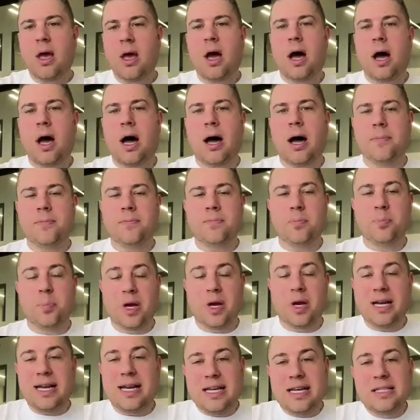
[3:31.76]
Um,
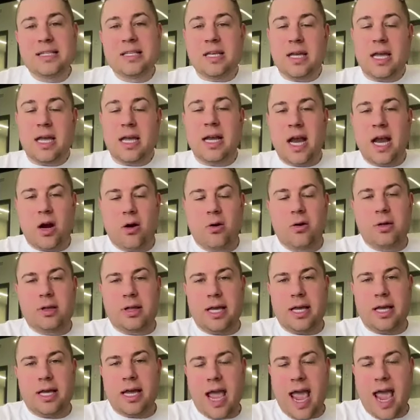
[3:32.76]
but it is
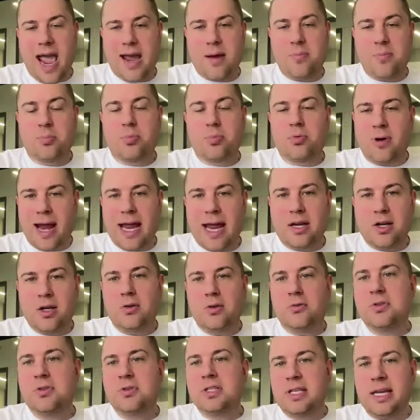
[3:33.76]
inherently a brand
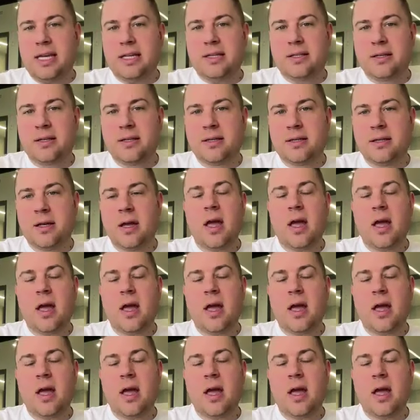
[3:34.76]
new seat.